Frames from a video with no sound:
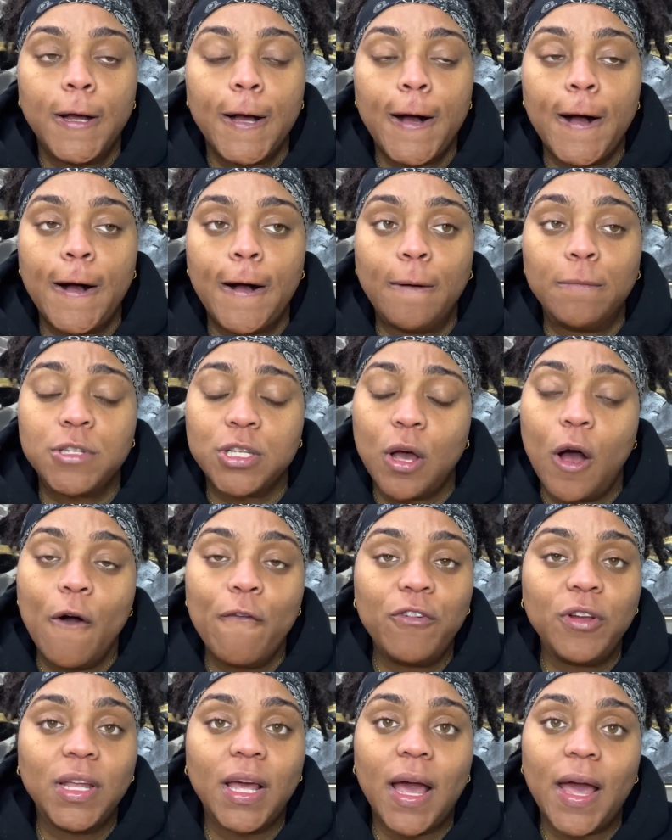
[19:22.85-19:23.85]
So
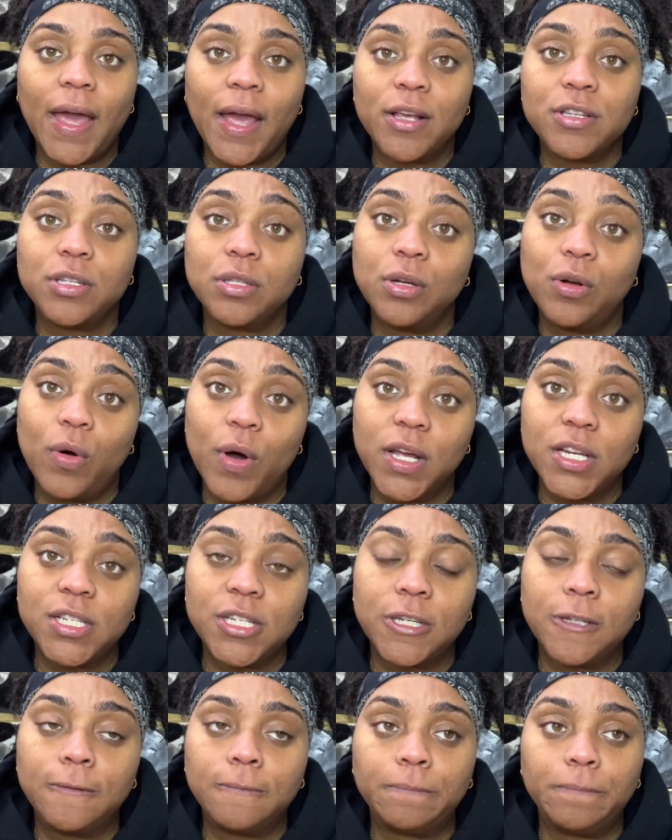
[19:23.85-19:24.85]
hopefully I answered the
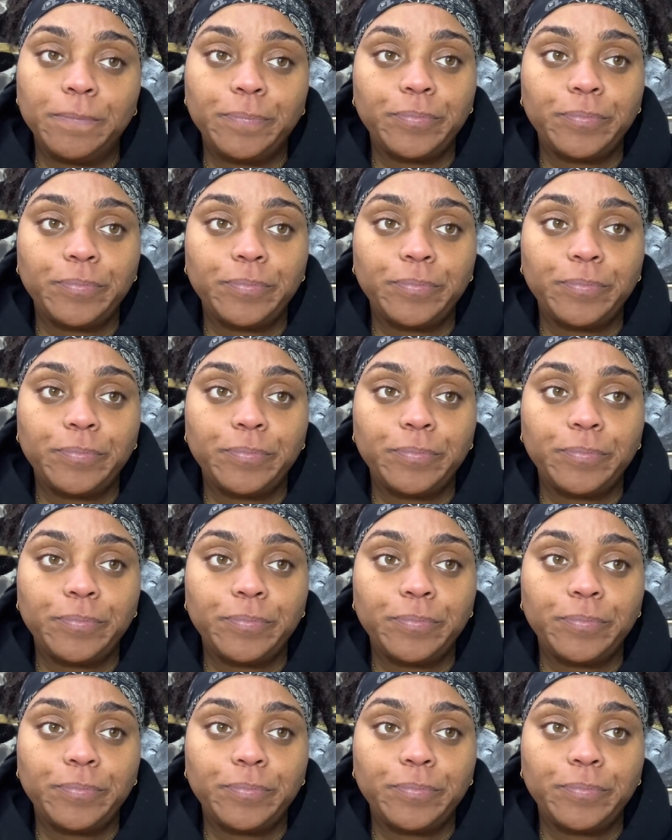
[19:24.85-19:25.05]
question.